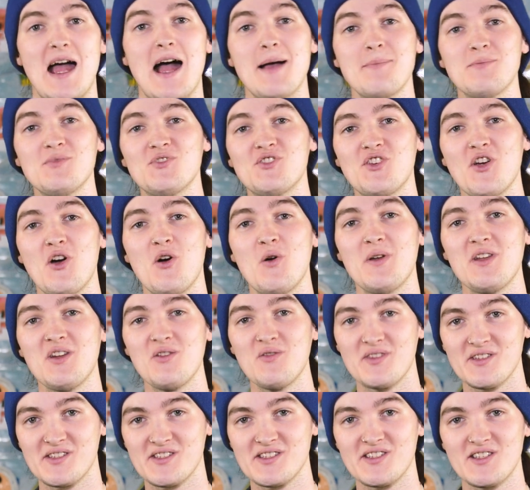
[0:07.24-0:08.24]
I'm showing
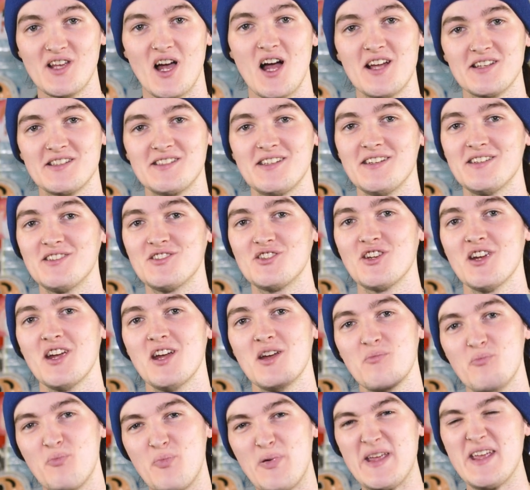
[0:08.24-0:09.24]
you the sausage
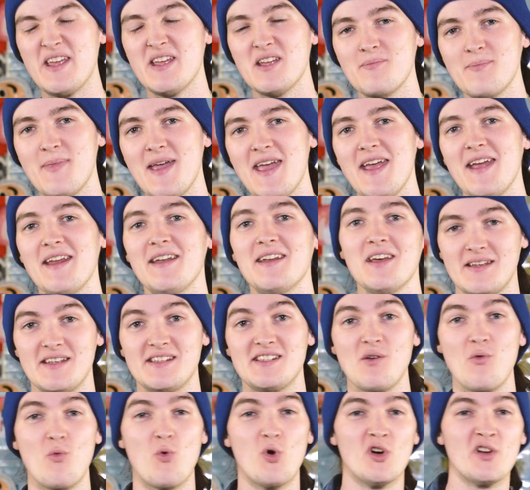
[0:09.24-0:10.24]
being made.
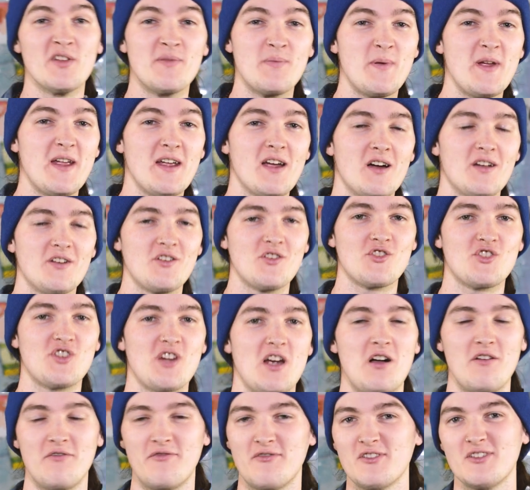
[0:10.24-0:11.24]
Is it worth being on your
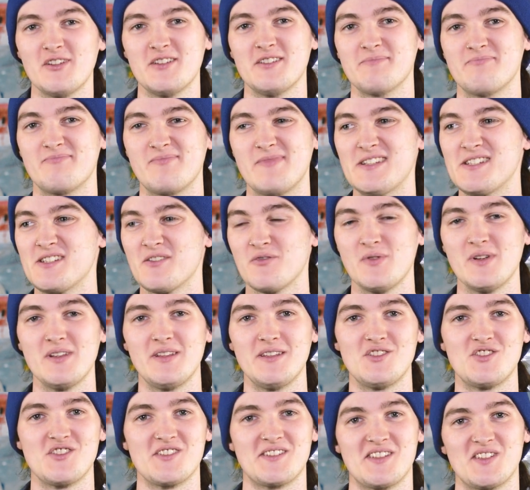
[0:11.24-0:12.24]
shelf, or is it
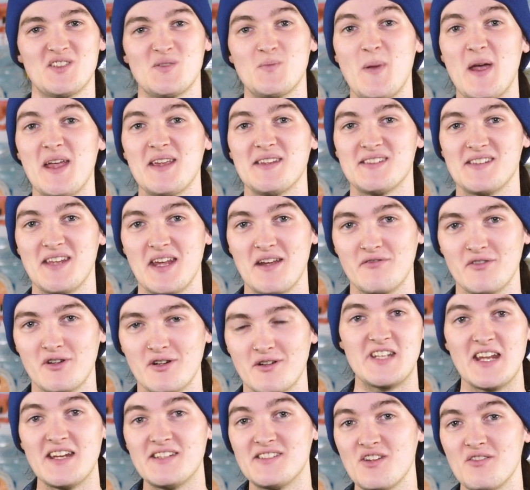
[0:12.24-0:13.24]
really just a space saver?
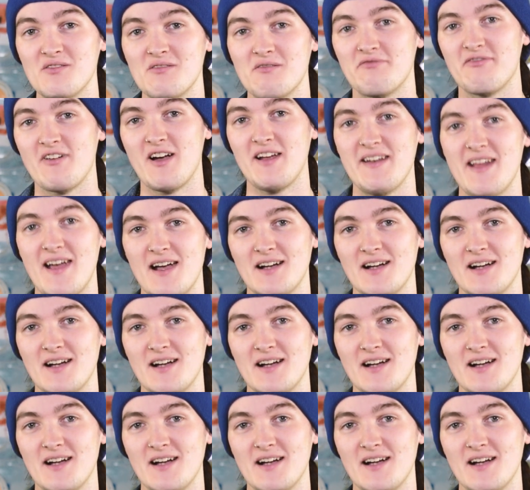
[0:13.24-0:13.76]
Stay tuned to find